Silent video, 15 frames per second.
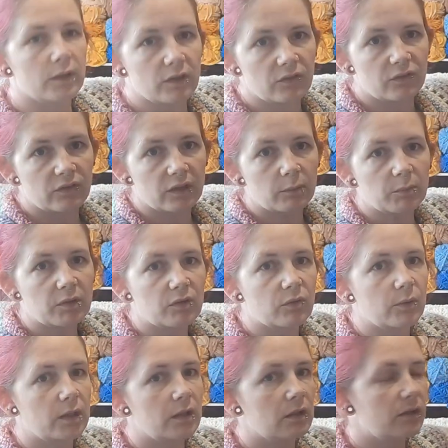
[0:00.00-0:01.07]
one needs steaming as
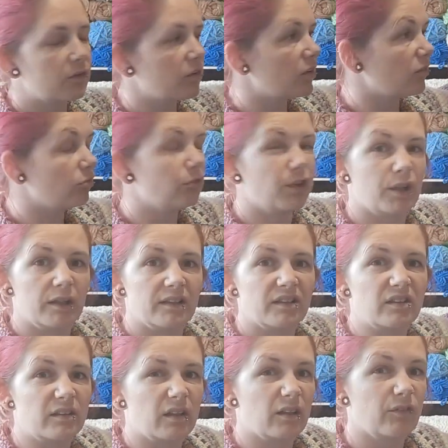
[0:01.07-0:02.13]
well. This is really
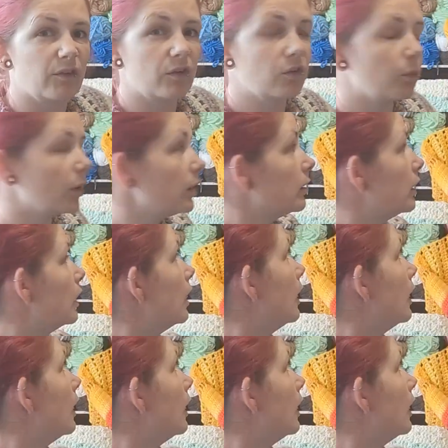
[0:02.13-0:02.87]
stiff, this one.